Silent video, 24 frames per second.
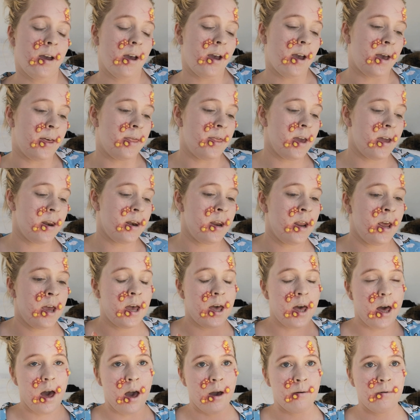and then
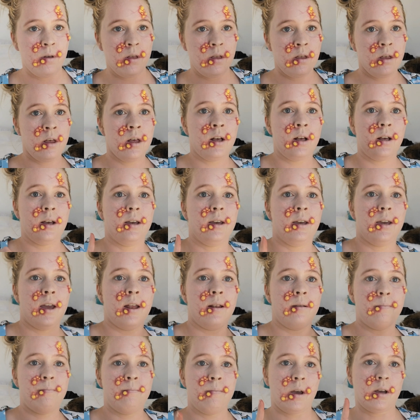I will
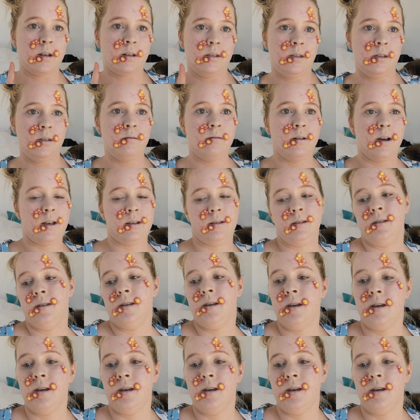get back to you guys